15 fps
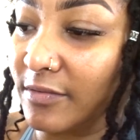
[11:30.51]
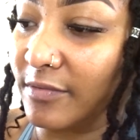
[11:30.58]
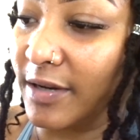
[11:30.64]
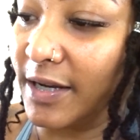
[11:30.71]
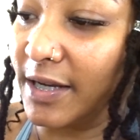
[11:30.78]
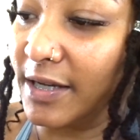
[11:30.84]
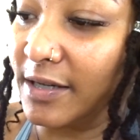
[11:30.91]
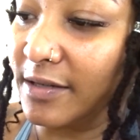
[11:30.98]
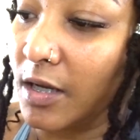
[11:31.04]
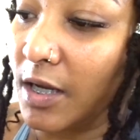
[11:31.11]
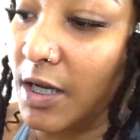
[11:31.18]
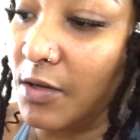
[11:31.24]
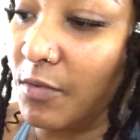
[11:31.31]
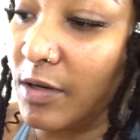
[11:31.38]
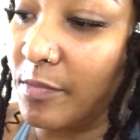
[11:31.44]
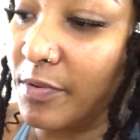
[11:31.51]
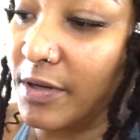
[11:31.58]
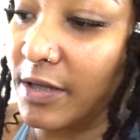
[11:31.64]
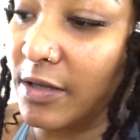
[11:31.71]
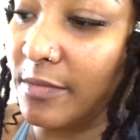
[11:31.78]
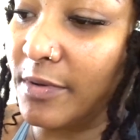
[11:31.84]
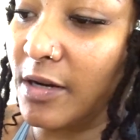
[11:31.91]
Right, and you want to put
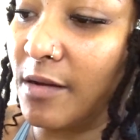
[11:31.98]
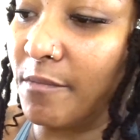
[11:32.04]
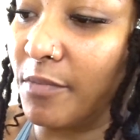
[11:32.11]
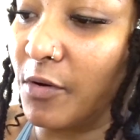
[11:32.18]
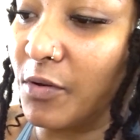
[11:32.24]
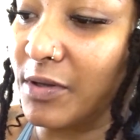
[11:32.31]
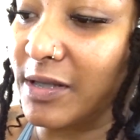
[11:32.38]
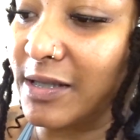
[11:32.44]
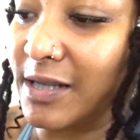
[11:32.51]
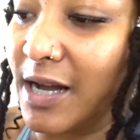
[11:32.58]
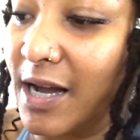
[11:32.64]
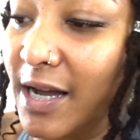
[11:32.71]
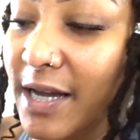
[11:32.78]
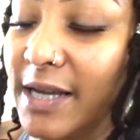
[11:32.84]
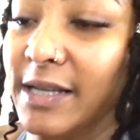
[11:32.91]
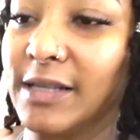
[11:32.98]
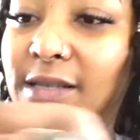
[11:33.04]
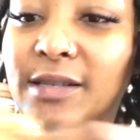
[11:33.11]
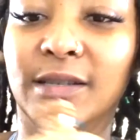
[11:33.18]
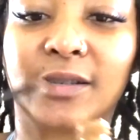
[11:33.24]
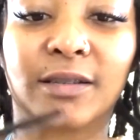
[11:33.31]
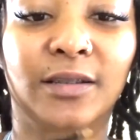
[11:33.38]
a little bit on both
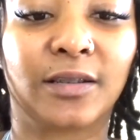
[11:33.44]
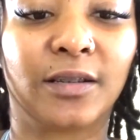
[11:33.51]
sides,